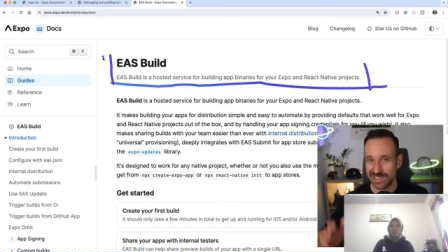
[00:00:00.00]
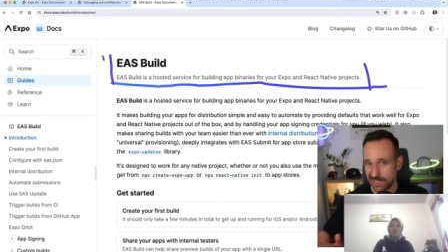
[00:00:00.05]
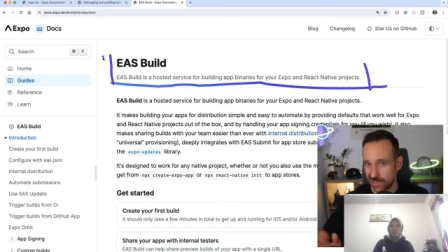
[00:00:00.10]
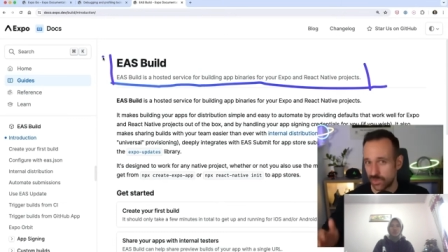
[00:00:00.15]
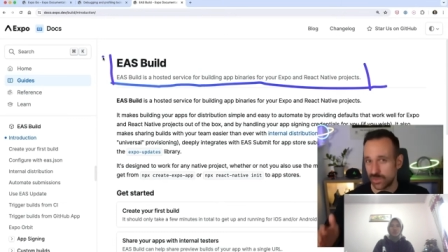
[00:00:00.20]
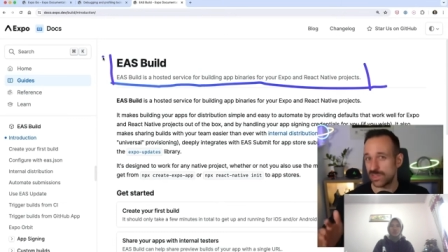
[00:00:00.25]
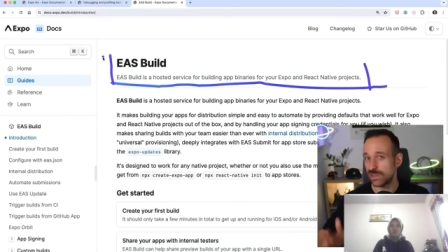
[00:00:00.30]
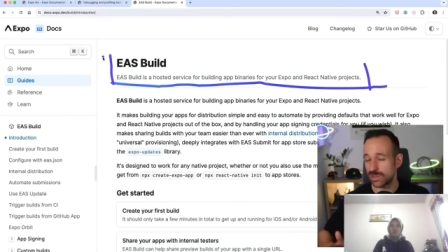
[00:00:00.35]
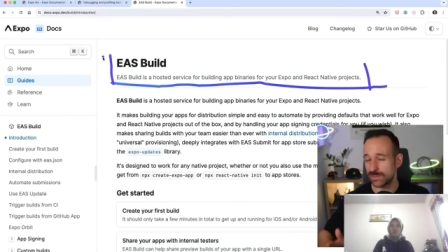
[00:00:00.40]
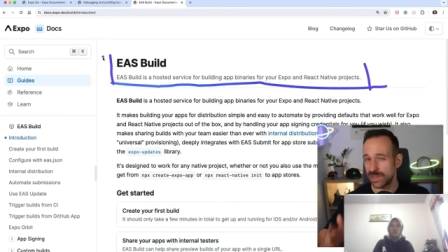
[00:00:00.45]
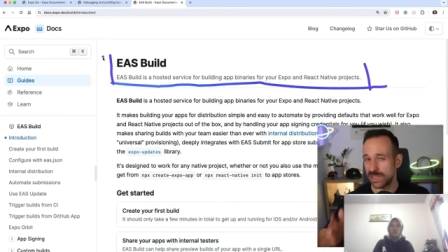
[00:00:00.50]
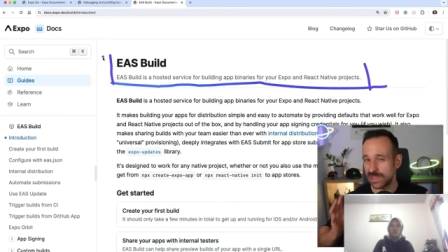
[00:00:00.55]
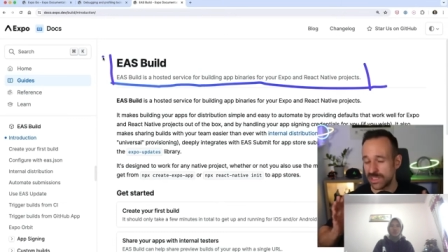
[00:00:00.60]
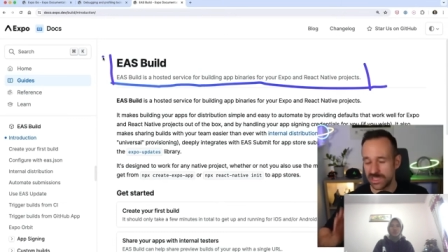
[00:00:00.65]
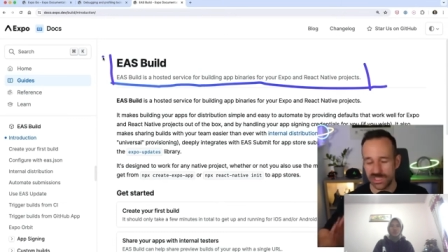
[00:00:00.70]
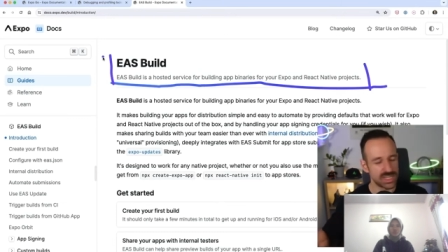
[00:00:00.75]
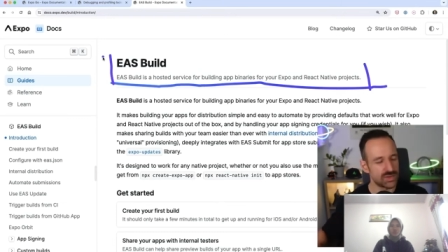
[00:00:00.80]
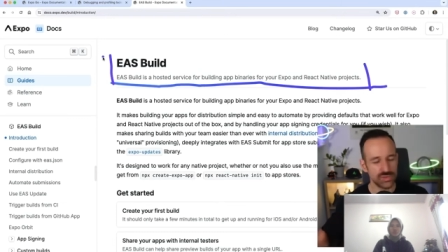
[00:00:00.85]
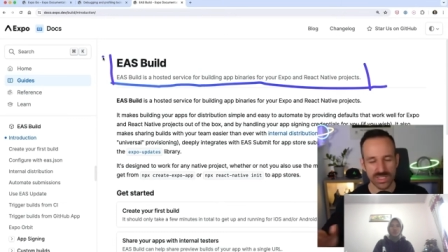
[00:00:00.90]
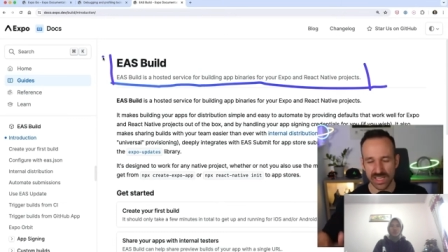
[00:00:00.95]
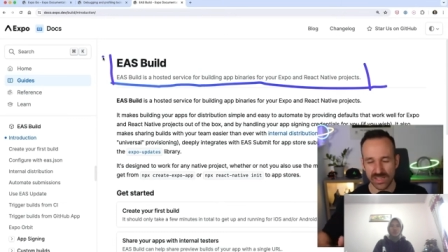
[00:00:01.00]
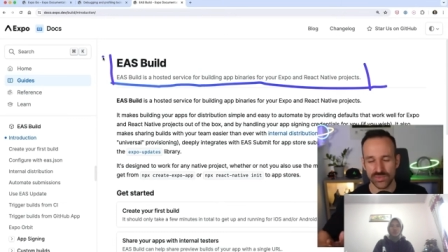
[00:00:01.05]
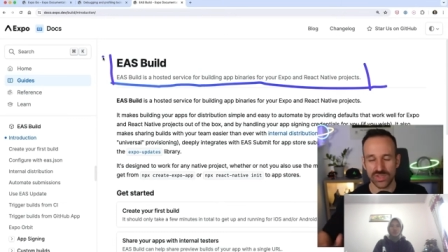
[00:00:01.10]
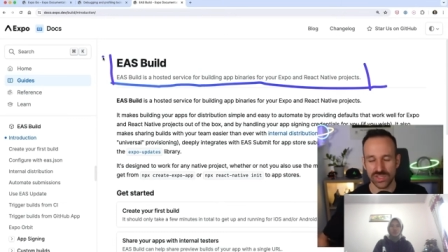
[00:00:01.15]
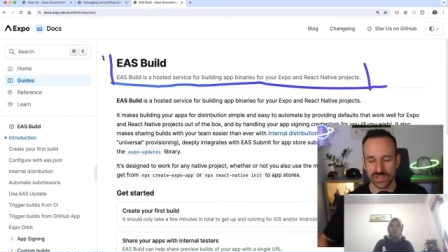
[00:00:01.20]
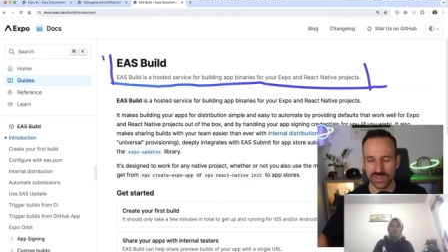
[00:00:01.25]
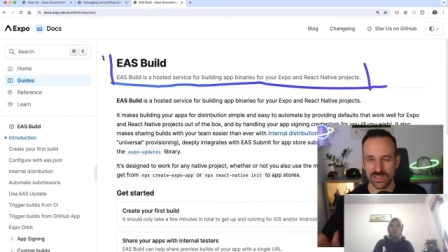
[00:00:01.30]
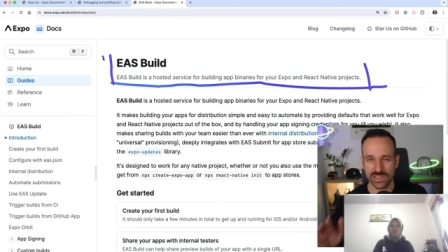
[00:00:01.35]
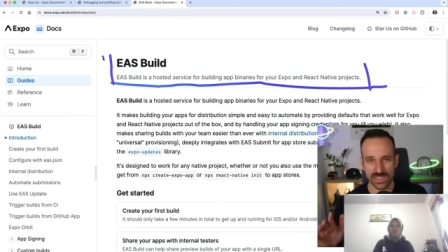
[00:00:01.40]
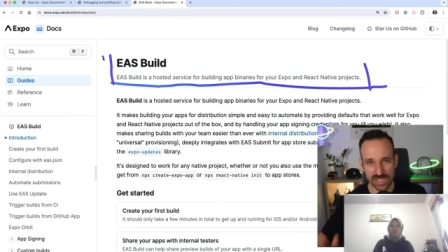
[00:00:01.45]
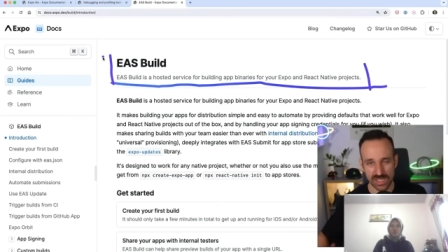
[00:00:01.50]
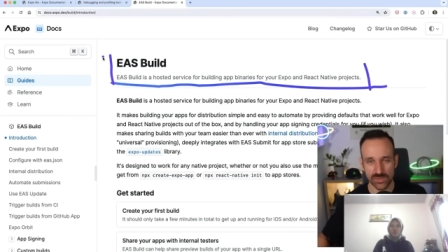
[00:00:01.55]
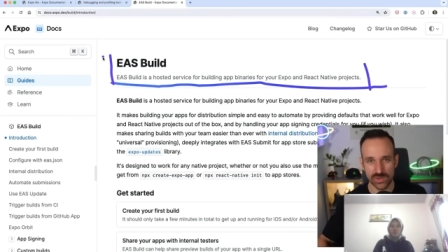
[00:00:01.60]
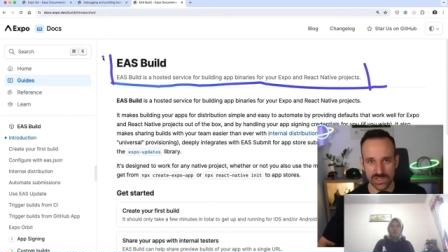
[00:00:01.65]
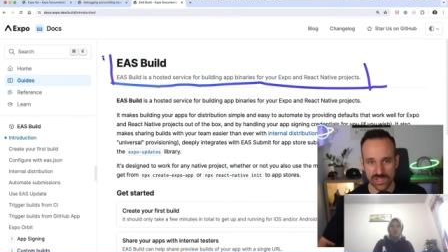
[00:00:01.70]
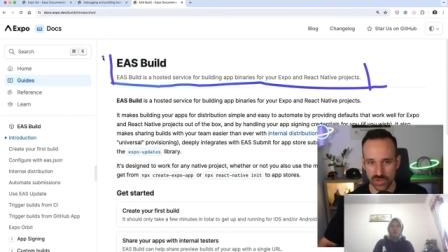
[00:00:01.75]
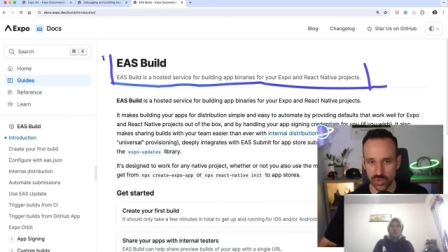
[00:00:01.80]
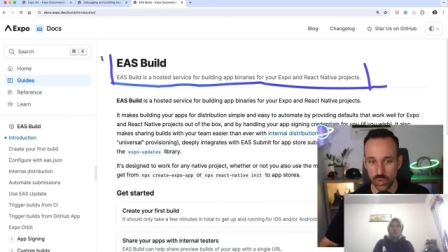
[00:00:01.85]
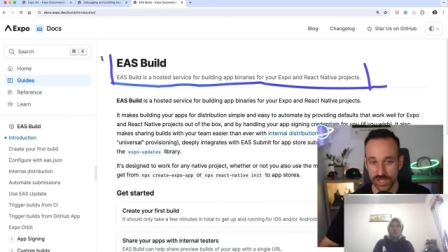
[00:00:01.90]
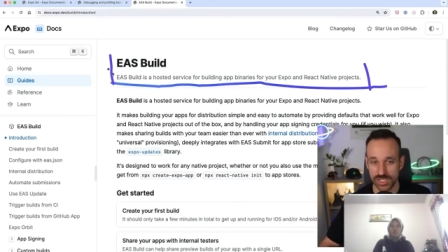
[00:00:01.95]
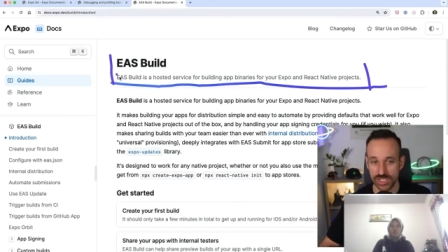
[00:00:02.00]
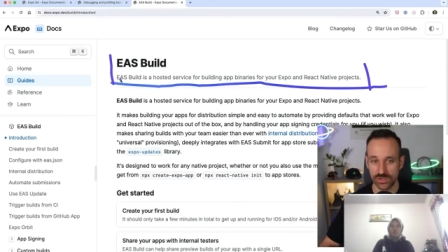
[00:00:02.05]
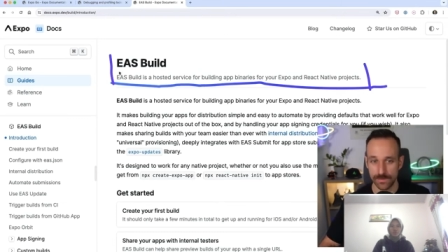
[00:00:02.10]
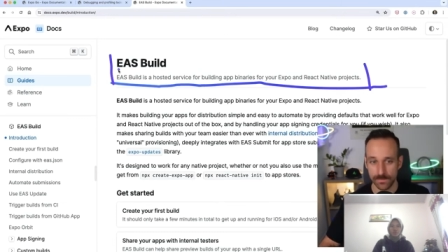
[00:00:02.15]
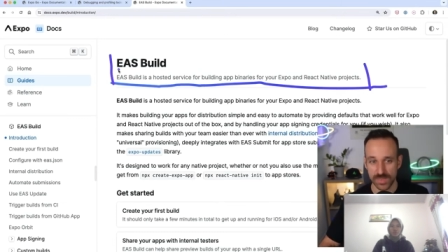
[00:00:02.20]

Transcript: No, you completely don't have to use this if you don't want to,